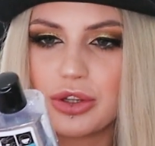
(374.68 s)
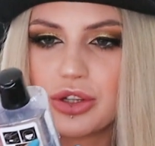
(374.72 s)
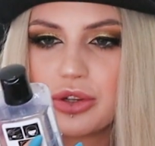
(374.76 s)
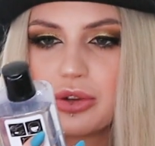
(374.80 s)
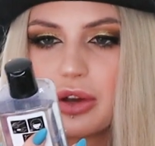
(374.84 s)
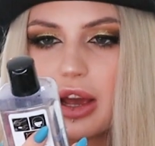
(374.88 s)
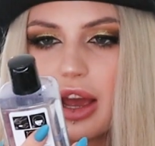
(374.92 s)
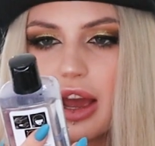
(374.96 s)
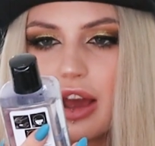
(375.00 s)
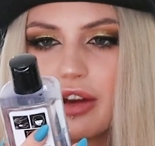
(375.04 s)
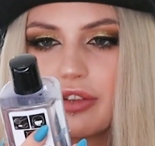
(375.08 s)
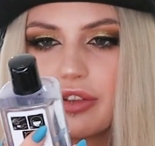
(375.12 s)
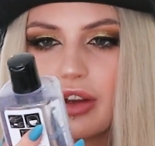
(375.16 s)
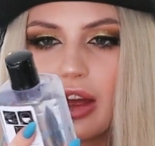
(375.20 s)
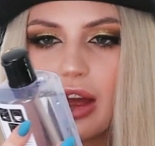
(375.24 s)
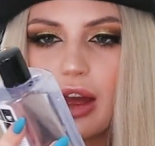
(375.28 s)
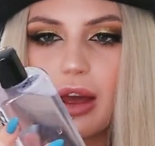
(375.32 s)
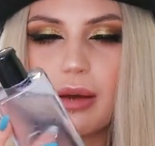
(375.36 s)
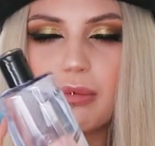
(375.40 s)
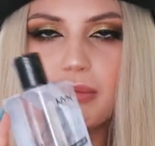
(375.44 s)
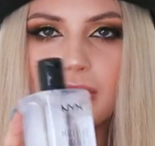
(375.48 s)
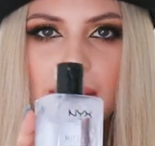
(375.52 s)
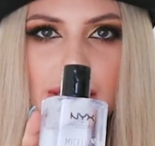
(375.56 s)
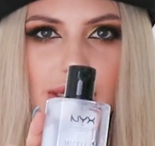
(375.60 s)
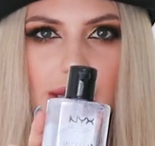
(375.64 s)
we do have
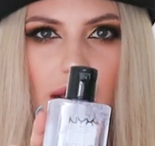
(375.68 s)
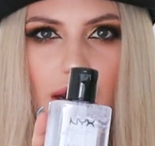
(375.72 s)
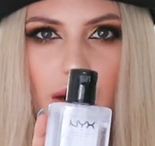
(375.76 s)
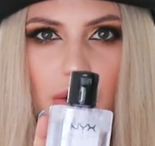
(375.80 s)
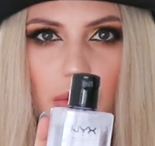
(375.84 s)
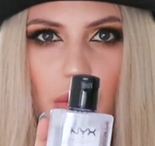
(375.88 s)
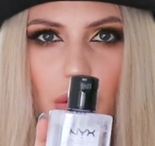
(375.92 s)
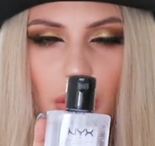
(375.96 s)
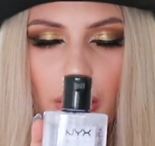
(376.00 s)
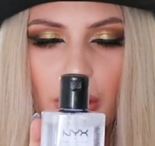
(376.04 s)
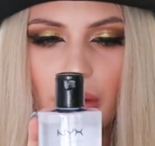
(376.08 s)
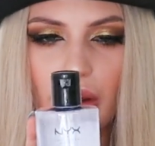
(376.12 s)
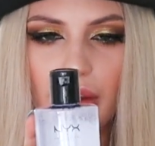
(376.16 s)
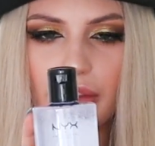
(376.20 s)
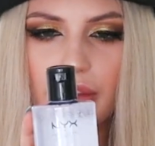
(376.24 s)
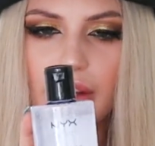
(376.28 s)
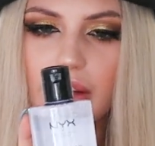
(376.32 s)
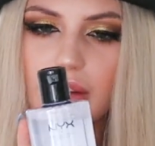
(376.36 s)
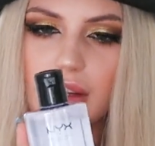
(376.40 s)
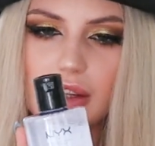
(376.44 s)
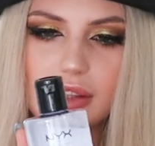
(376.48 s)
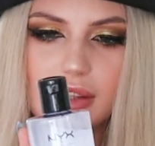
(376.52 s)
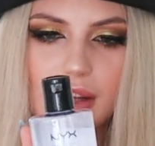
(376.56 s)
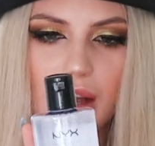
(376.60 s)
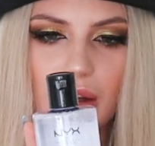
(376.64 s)
micellar water. I
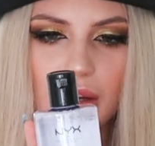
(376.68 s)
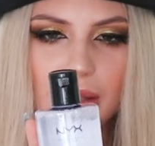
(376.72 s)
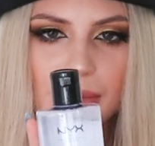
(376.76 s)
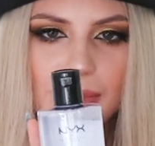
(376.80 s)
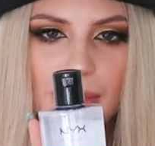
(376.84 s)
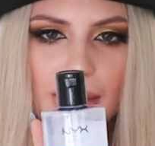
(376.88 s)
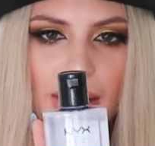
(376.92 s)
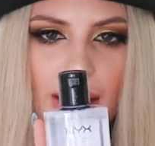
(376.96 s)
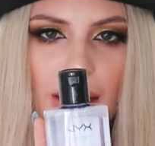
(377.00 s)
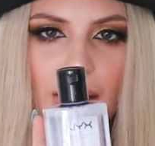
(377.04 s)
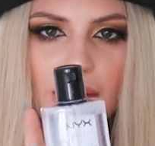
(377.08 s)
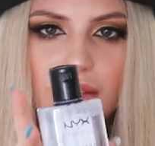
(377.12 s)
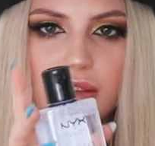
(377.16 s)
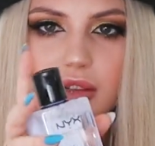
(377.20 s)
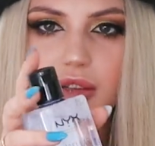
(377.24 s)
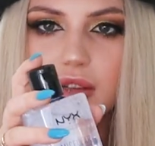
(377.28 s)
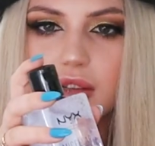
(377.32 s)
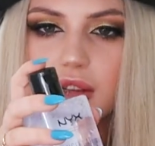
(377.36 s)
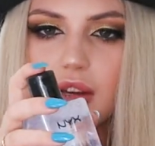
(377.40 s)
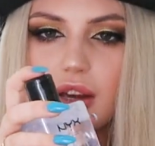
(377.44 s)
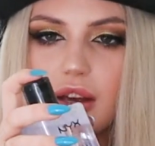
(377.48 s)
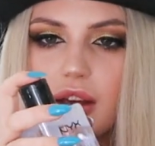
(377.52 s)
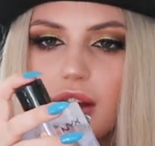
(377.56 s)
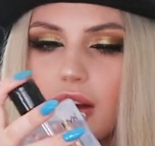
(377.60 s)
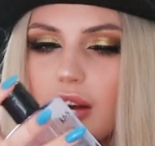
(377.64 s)
think that's how it's
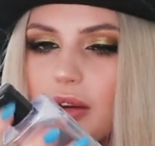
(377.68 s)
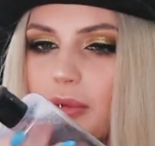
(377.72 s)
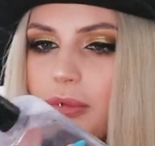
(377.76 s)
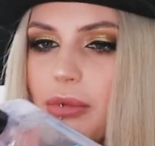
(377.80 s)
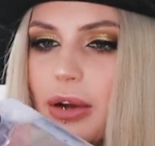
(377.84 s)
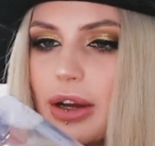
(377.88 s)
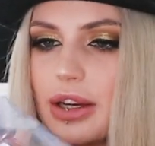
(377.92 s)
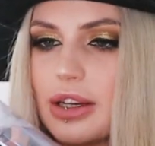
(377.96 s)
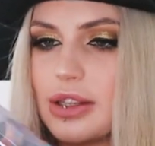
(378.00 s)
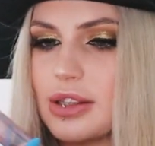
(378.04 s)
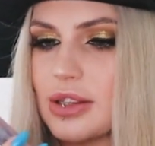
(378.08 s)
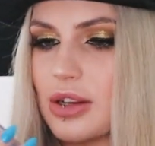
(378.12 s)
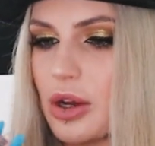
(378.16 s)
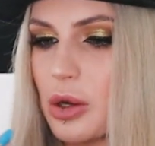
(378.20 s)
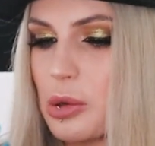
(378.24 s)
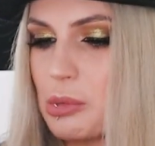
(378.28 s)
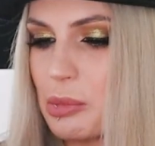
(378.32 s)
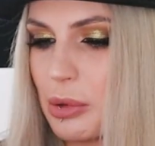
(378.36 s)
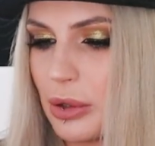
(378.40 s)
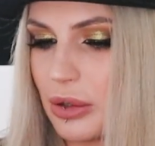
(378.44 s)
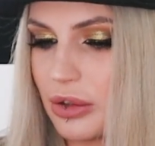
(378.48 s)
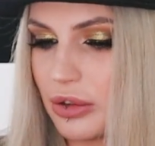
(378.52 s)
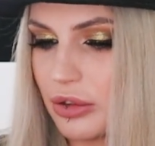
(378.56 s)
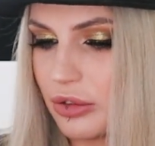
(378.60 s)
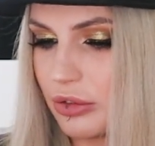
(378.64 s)
pronounced. Mine is
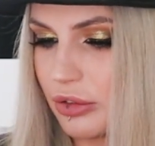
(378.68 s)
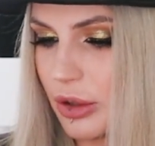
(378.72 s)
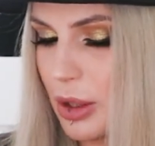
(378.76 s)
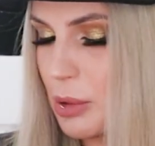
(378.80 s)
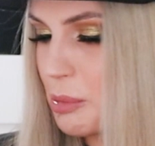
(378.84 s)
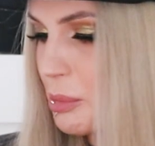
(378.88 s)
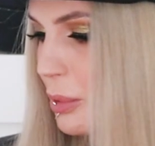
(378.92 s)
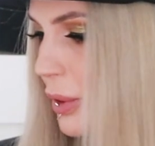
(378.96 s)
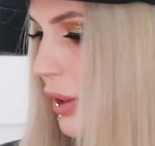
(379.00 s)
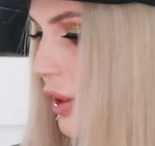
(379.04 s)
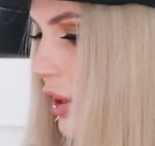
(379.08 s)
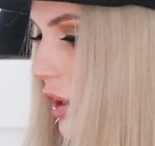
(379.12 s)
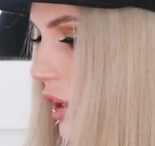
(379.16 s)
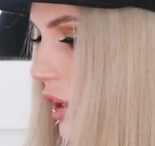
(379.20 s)
open, rip.